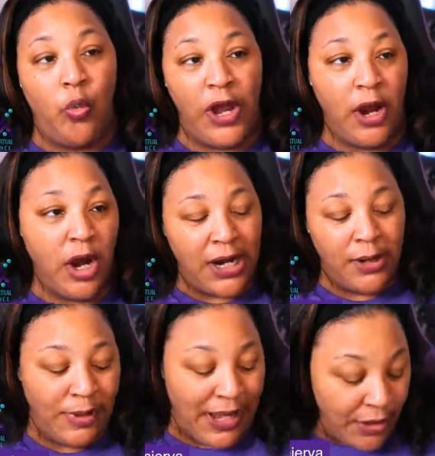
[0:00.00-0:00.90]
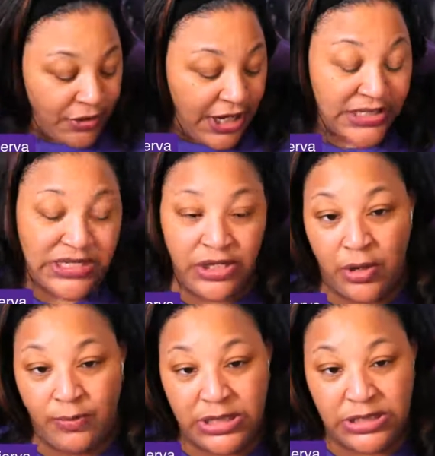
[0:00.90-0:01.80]
Where are the bottlenecks in
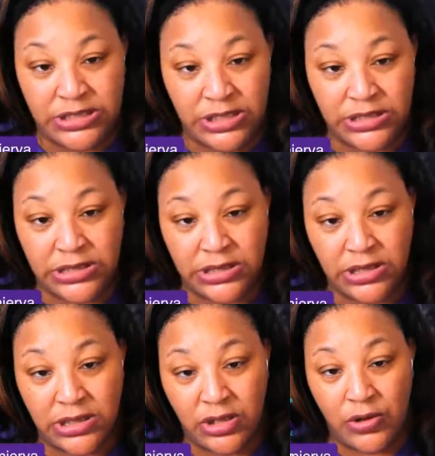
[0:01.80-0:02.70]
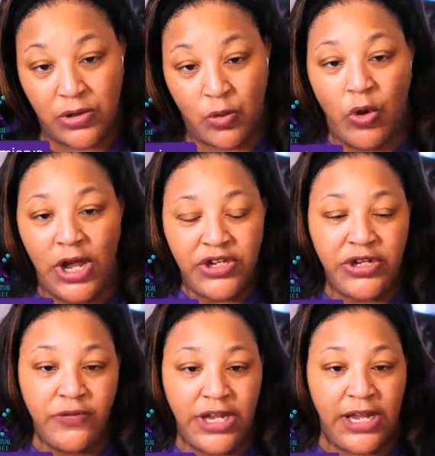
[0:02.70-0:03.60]
your business? What
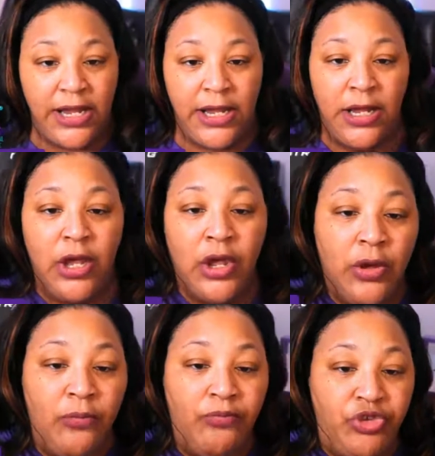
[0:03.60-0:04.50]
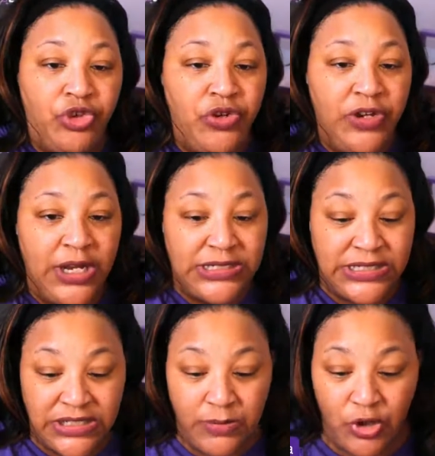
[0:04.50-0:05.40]
do you need? Do you need a
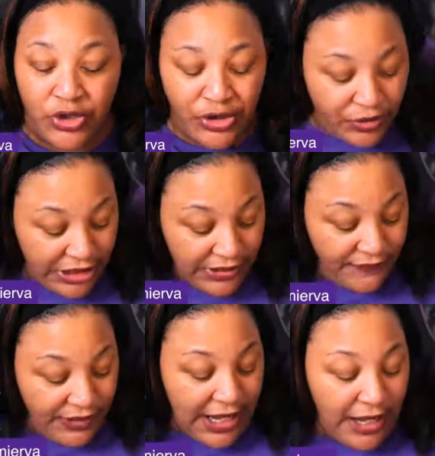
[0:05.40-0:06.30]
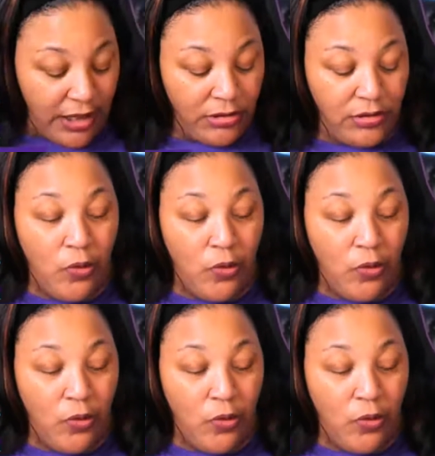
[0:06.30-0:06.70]
system or do you need a VA?